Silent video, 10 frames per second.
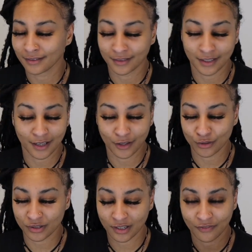the
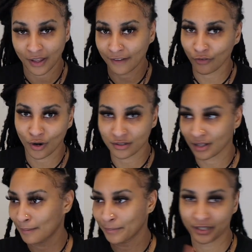other stuff, like far as
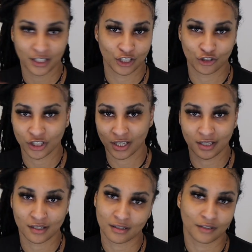like putting it in
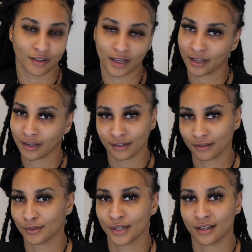chicken and stuff like that,
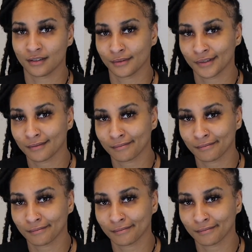no, you can't do it.